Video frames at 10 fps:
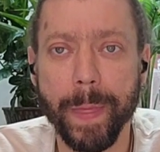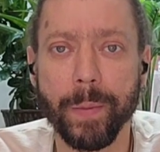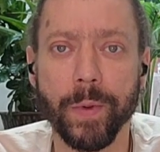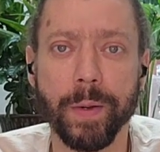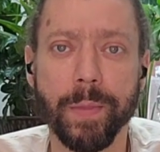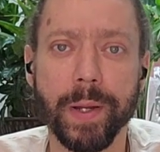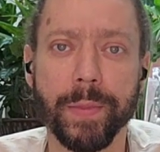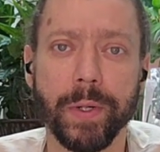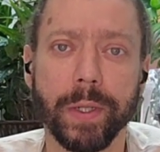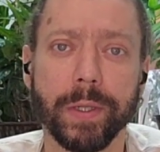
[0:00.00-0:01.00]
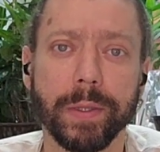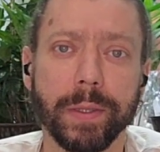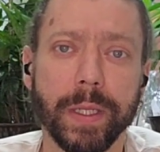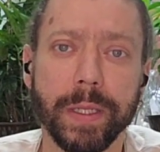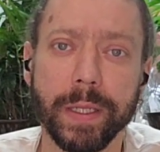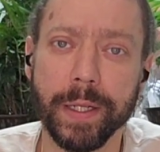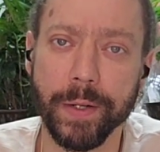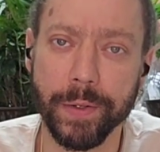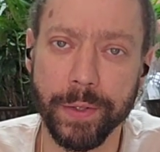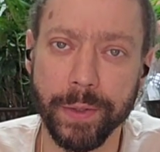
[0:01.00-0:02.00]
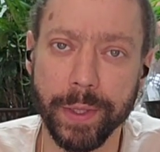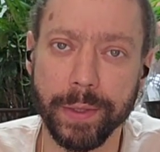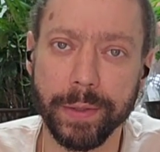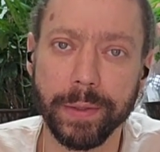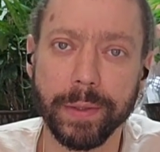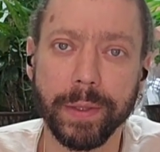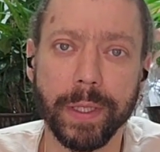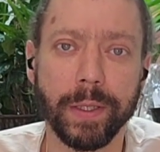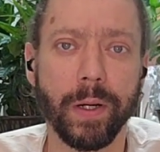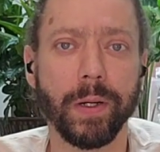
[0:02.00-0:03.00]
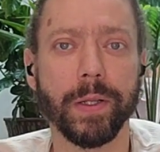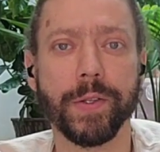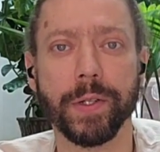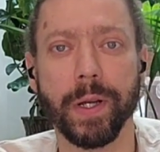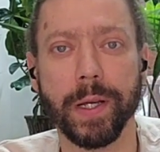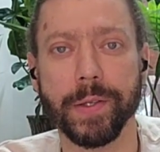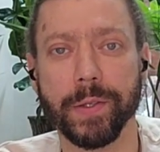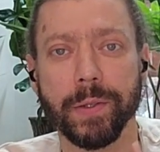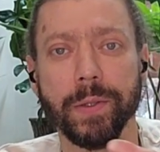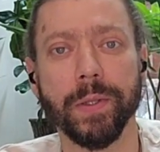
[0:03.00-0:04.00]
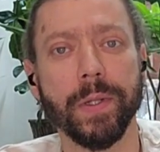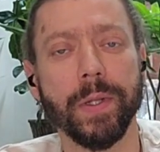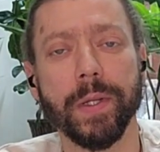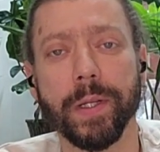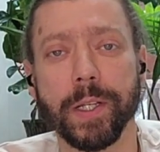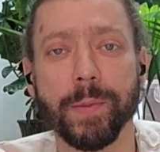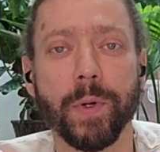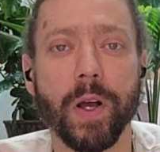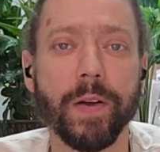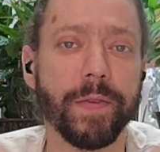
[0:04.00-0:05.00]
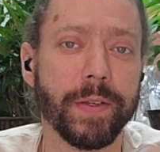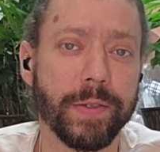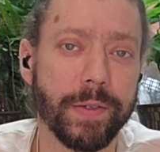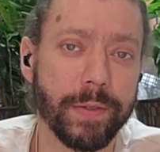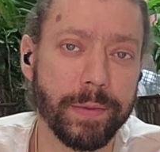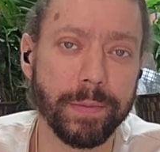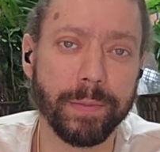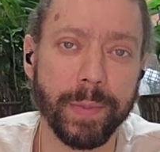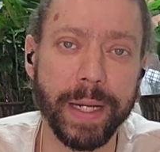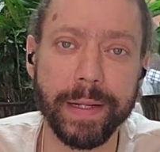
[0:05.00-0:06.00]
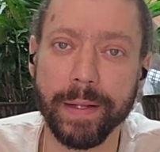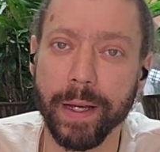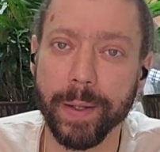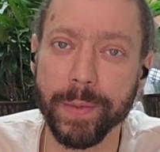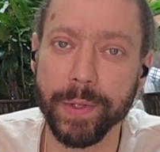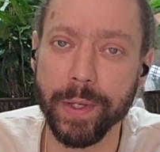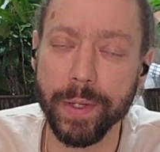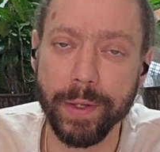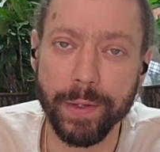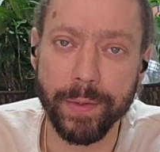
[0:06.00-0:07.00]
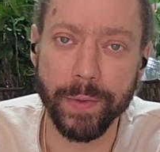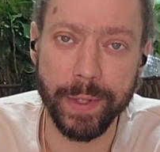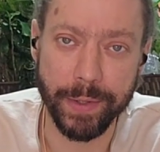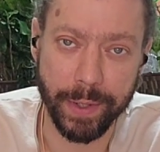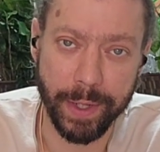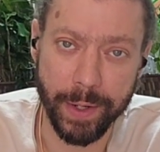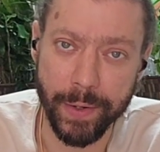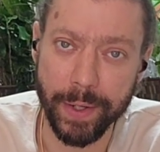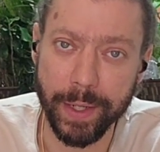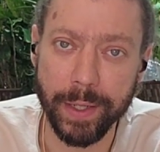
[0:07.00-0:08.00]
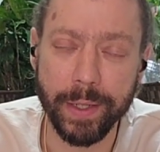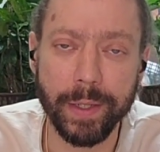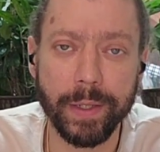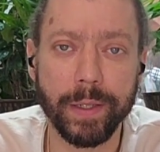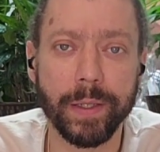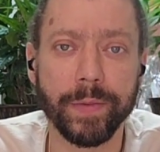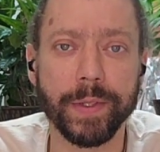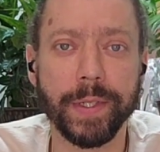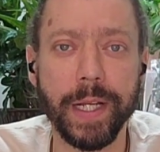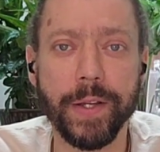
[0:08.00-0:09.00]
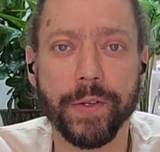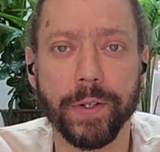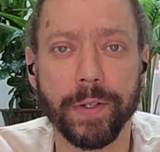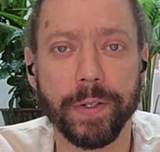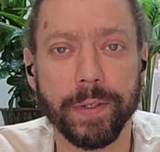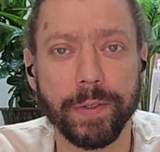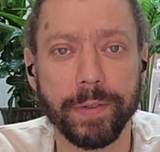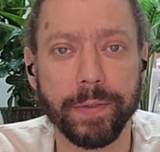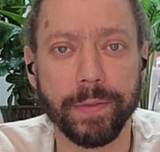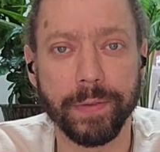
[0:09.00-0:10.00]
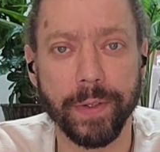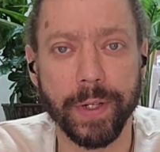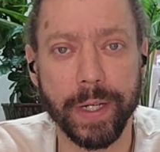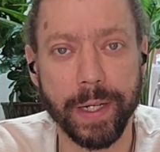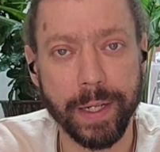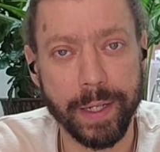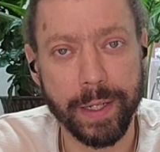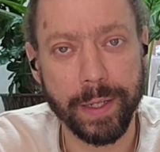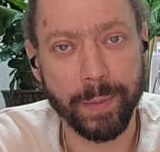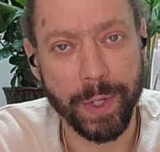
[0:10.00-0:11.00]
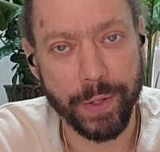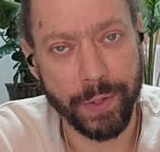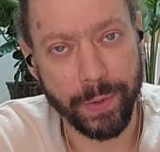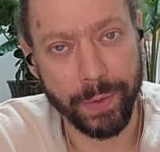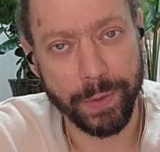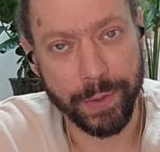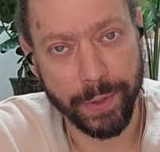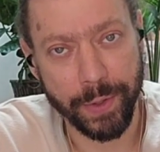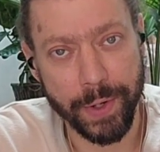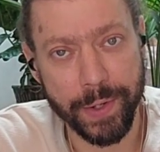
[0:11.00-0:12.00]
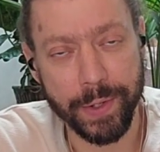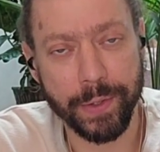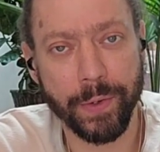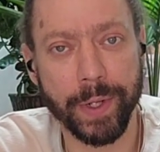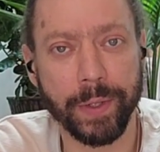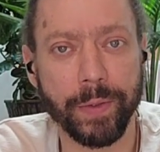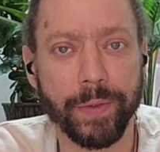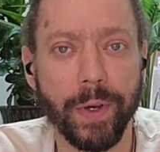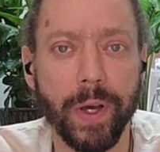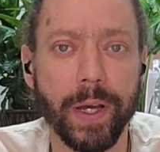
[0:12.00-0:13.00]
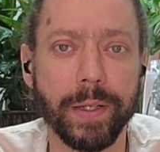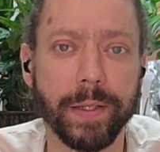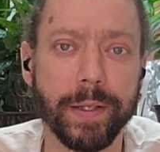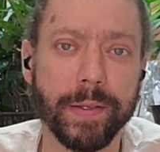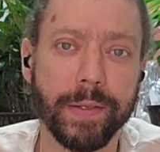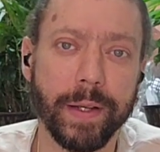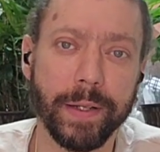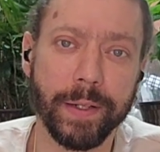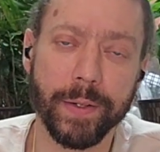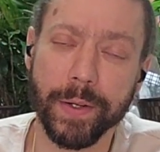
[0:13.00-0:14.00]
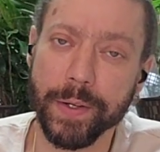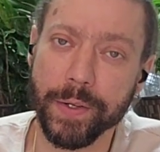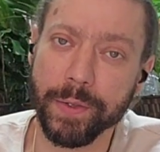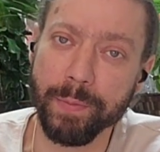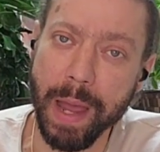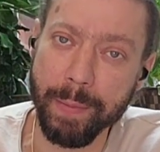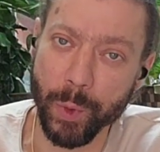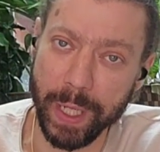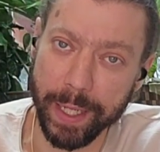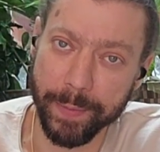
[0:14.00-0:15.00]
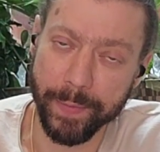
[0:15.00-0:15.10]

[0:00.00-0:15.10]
Read my book and adhere to it. In college and high school, it's more obvious. Many times, through the insecurity of the teacher, very much so discourages critical thought and instead encourages memory.